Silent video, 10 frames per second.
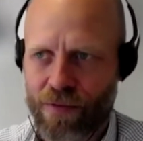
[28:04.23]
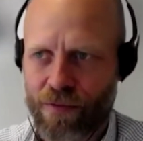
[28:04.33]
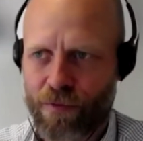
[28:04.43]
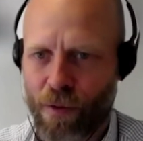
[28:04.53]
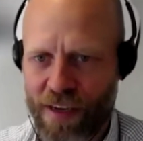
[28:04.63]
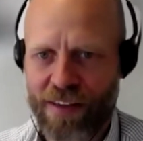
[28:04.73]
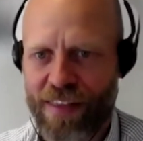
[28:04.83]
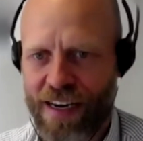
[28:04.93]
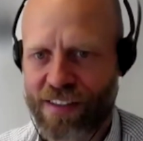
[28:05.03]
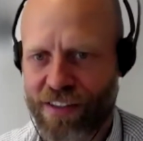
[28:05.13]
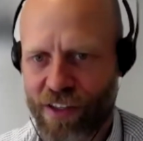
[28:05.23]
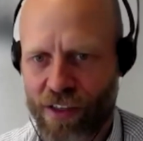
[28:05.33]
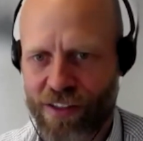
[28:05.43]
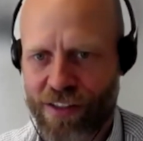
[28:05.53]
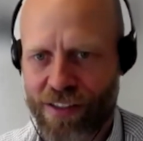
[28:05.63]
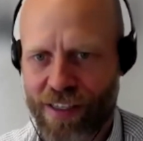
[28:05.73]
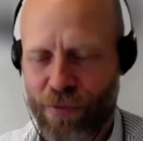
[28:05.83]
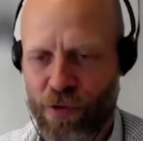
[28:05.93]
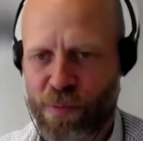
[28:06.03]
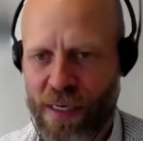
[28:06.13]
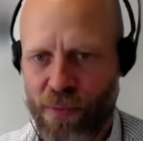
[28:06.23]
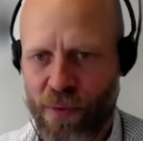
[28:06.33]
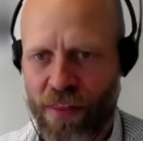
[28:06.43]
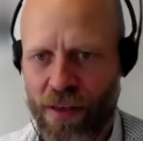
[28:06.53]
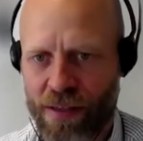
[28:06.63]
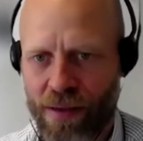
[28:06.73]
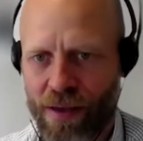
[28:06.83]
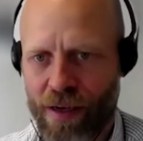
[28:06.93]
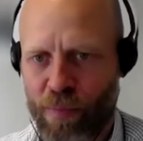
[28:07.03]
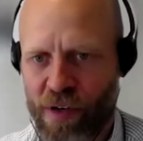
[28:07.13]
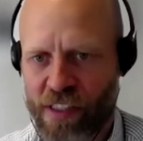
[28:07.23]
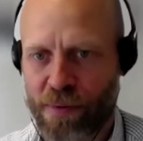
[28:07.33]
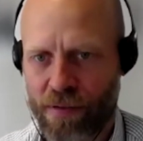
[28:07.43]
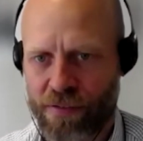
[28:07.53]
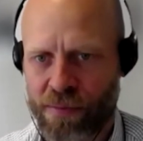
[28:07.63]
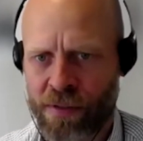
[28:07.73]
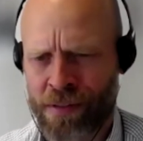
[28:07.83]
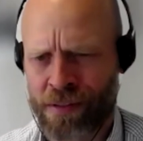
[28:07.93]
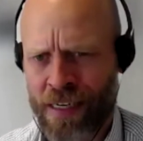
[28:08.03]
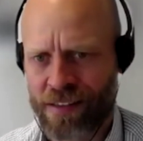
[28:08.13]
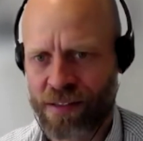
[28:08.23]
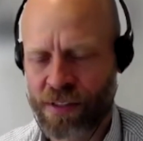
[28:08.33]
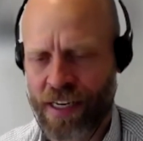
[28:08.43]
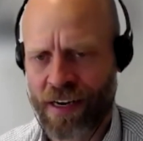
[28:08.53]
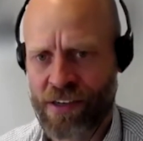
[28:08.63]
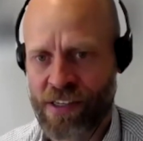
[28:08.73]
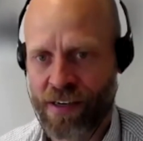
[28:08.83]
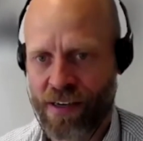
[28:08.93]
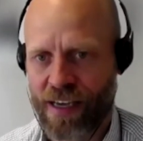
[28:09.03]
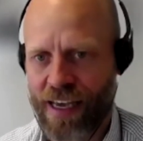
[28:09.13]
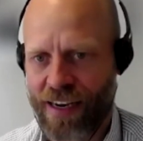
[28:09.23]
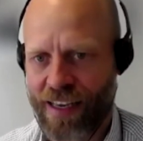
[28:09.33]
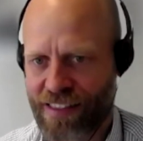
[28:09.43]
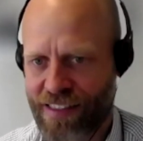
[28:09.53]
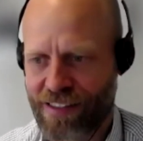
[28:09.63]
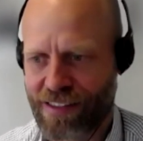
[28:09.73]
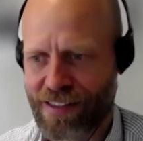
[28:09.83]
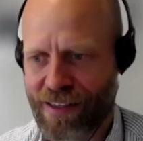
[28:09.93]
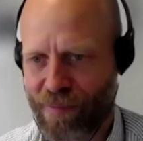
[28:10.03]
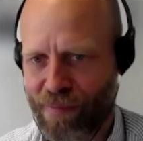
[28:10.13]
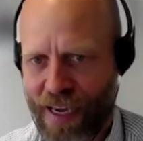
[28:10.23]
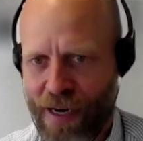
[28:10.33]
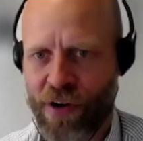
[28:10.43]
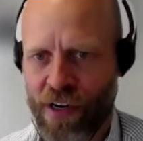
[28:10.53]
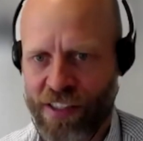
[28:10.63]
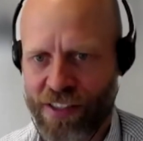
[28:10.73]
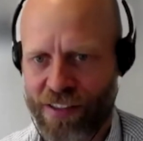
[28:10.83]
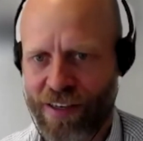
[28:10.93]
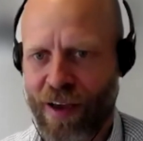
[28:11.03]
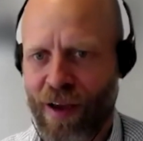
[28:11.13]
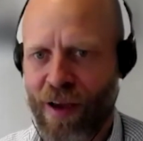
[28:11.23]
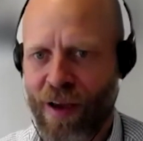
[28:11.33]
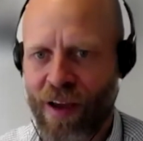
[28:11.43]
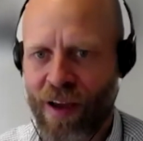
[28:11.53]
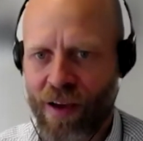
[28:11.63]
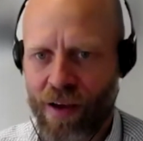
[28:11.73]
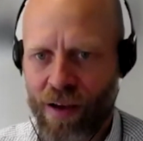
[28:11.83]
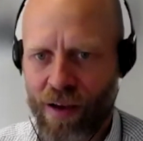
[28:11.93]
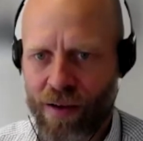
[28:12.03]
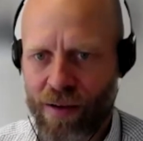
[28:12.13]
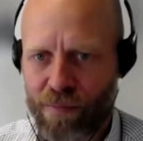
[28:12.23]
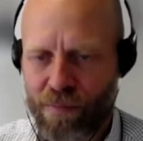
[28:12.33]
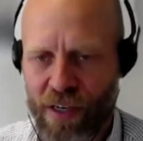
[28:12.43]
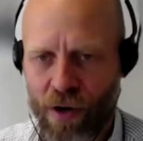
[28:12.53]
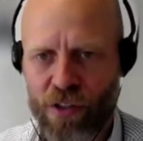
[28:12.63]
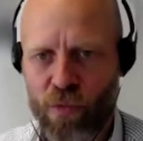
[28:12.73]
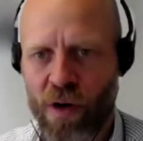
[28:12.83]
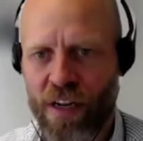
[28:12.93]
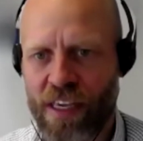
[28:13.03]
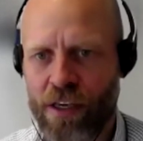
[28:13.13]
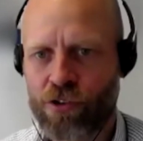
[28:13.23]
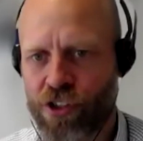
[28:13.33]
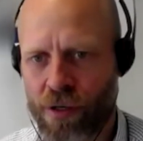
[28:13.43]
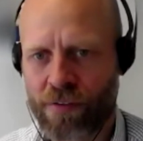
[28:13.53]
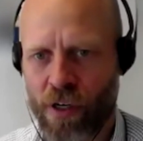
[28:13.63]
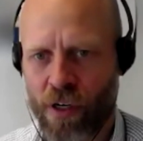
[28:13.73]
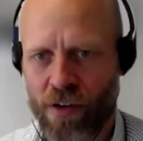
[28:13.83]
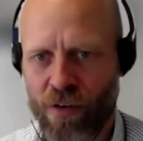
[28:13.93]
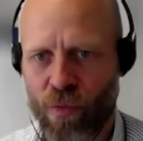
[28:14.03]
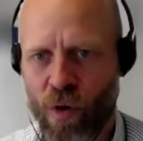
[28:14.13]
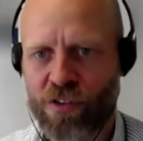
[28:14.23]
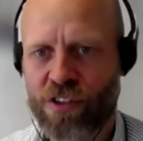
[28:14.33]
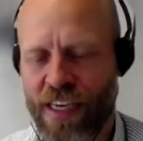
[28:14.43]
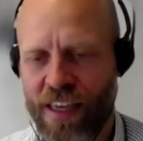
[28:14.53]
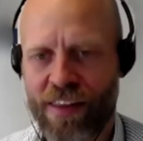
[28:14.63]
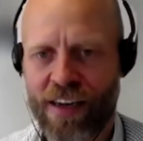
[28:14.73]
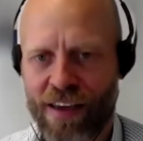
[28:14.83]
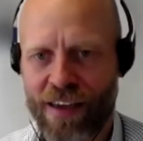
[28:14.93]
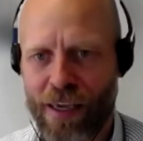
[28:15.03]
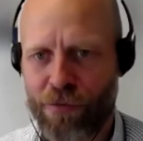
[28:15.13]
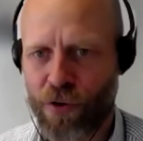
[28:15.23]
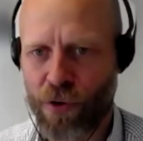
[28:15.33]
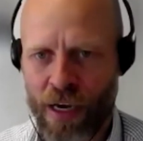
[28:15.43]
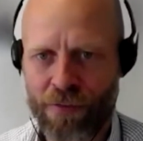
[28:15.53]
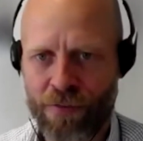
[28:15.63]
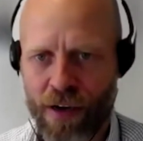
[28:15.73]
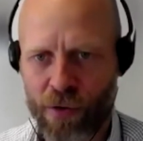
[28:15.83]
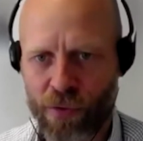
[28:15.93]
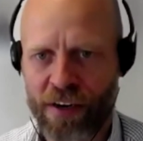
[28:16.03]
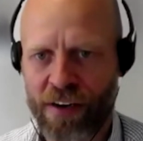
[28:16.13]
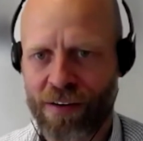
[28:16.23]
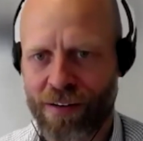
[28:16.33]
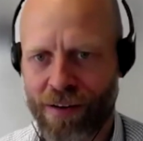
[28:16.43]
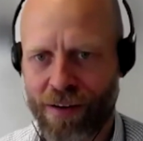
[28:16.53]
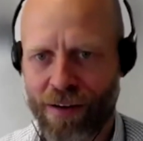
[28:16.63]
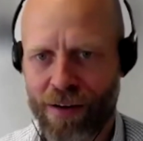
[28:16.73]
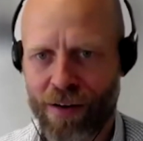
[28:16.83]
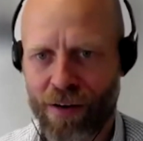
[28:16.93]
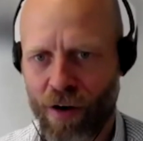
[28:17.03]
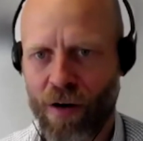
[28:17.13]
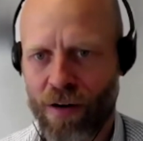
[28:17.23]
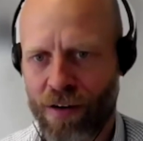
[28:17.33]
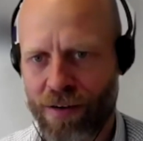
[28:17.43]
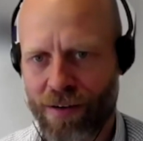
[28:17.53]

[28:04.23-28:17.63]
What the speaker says: for me, that is not in respect with the principle of subsidiarity, and it's bad regulation. Because what EU should have done was to say that if you have a green, long